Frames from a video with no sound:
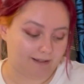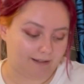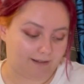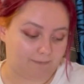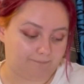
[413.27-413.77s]

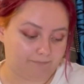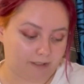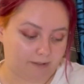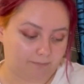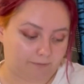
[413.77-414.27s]

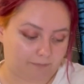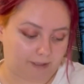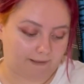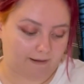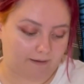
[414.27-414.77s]
But for
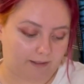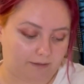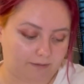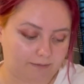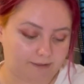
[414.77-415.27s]
me,
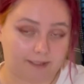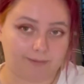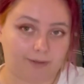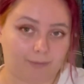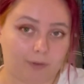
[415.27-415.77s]
I did
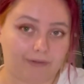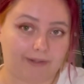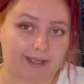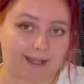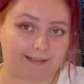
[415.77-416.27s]
not want
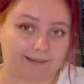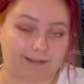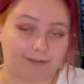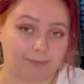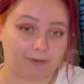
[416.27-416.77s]
to get
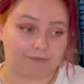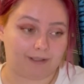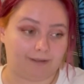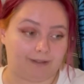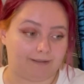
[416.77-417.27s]
anything
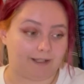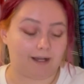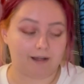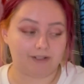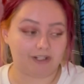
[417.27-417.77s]
specifically written in
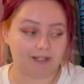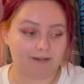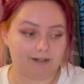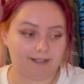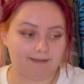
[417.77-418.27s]

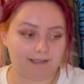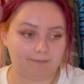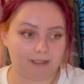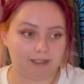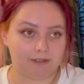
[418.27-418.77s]
kanji or
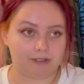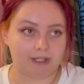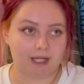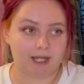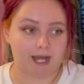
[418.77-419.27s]
anything because
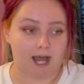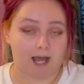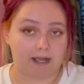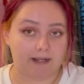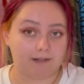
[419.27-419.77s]

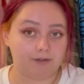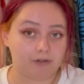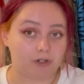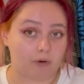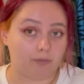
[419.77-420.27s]
I
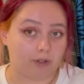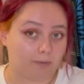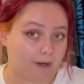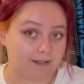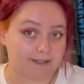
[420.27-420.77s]
don't
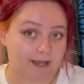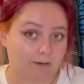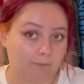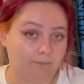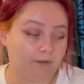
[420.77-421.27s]
know
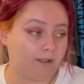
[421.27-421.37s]
myself